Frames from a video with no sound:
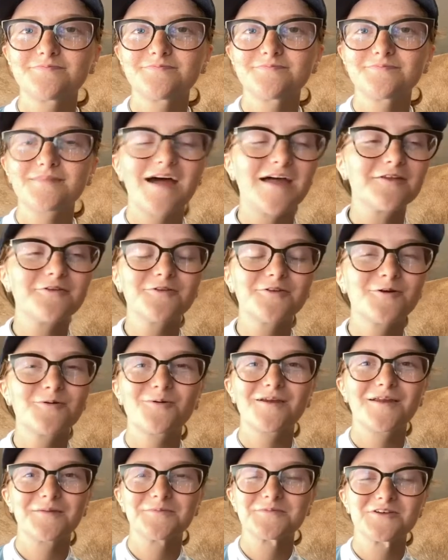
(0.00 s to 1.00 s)
I don't know
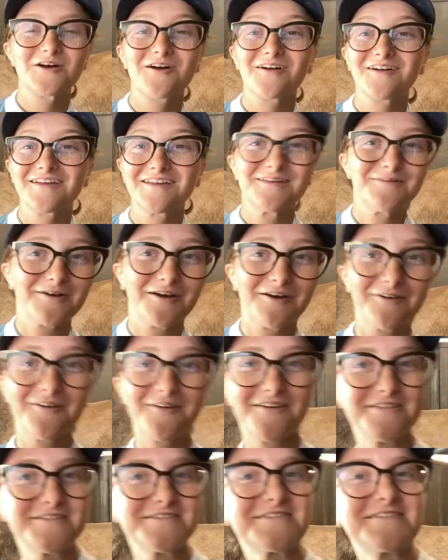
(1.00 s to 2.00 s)
what I'm talking about,
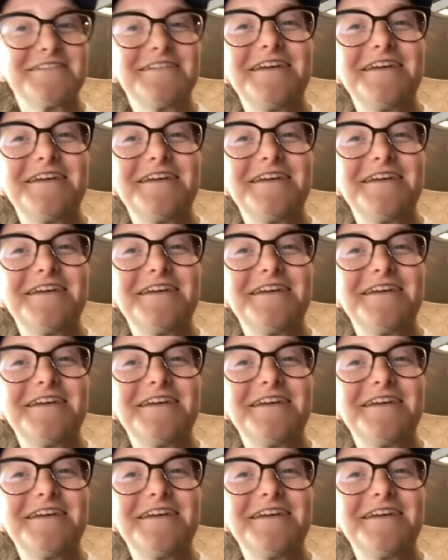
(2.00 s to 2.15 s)
honestly.